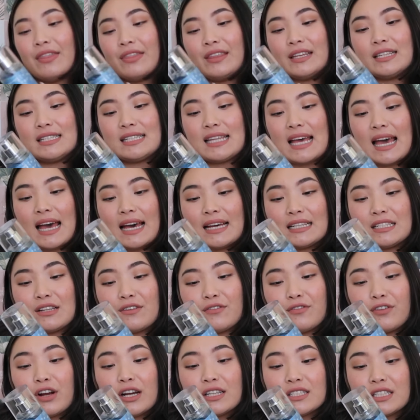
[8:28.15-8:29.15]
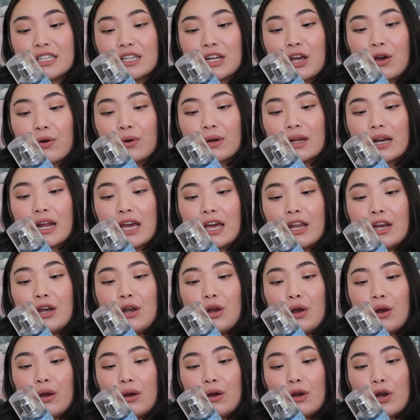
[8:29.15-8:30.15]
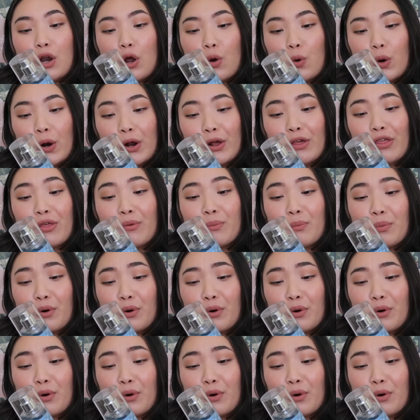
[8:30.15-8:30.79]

This has Frosted Coconut, North